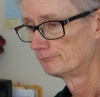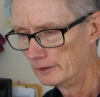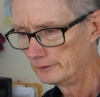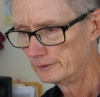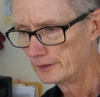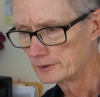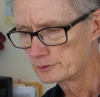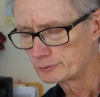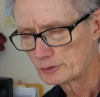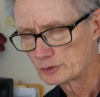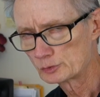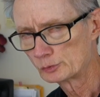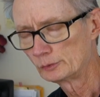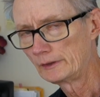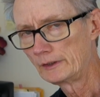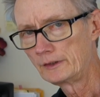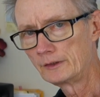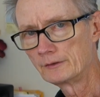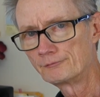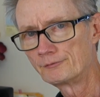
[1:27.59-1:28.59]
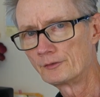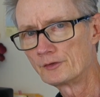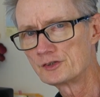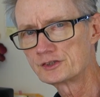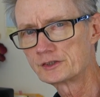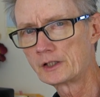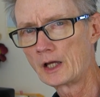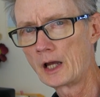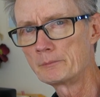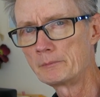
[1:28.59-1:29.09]
This was really the
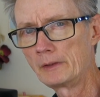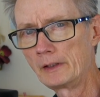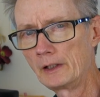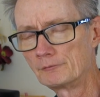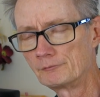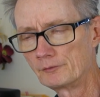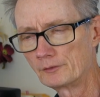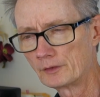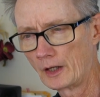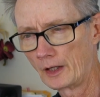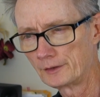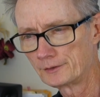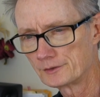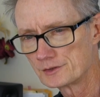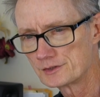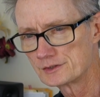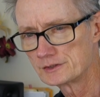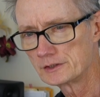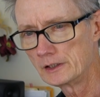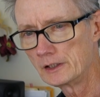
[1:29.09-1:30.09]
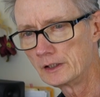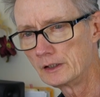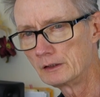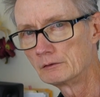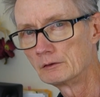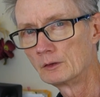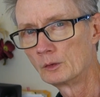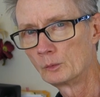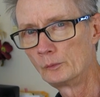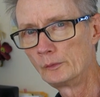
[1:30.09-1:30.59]
first time I ever got to see
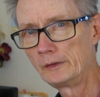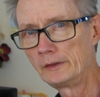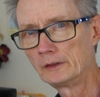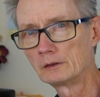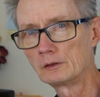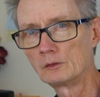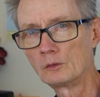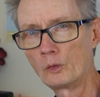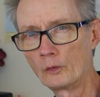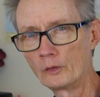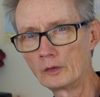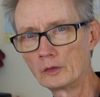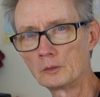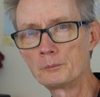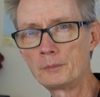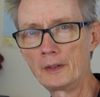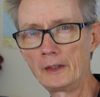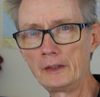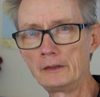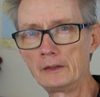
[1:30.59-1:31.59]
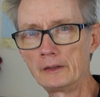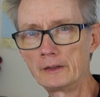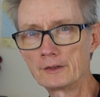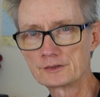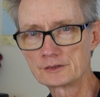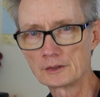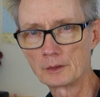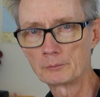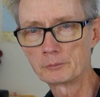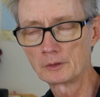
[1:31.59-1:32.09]
real oil
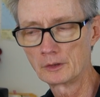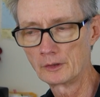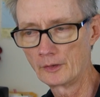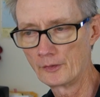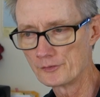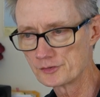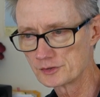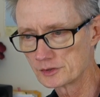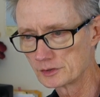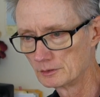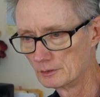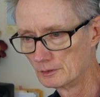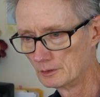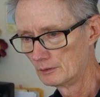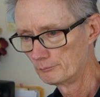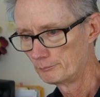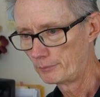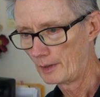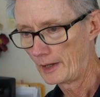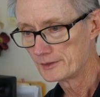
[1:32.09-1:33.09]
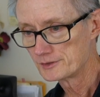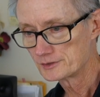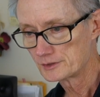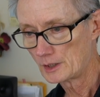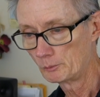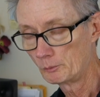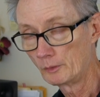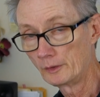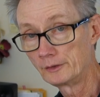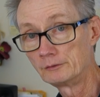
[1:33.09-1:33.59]
paintings up close by
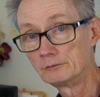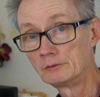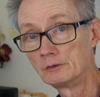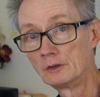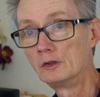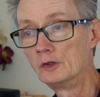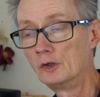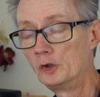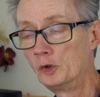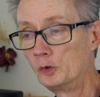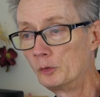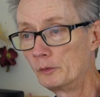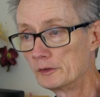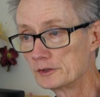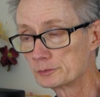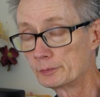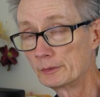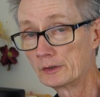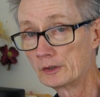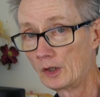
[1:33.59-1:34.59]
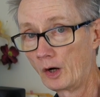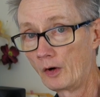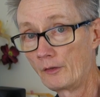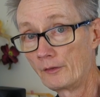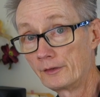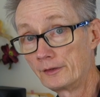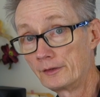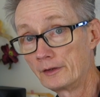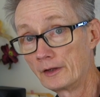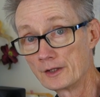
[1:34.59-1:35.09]
someone who is
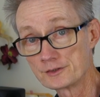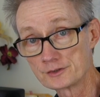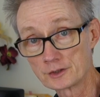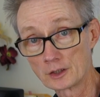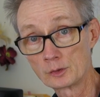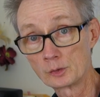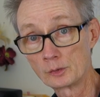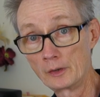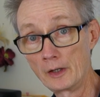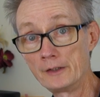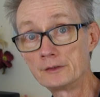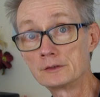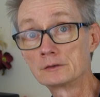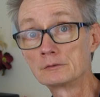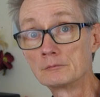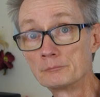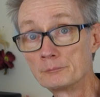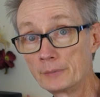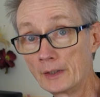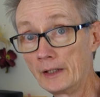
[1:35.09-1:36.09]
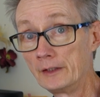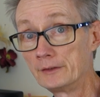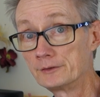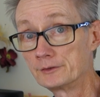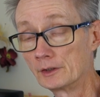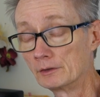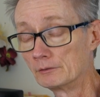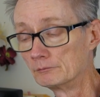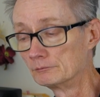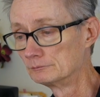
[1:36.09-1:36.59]
regarded as a great
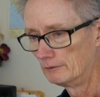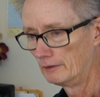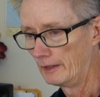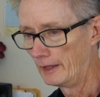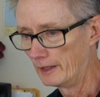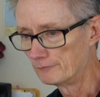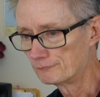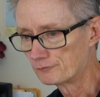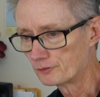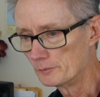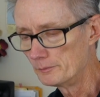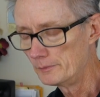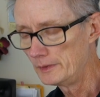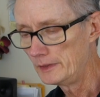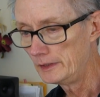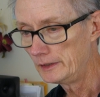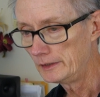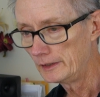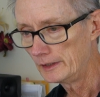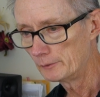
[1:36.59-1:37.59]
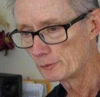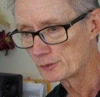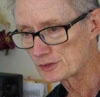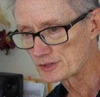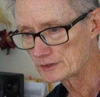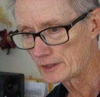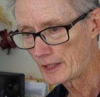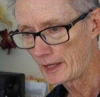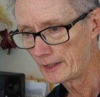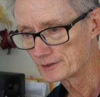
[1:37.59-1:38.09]
painter. And for me, it
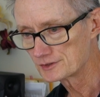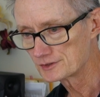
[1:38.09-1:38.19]
was like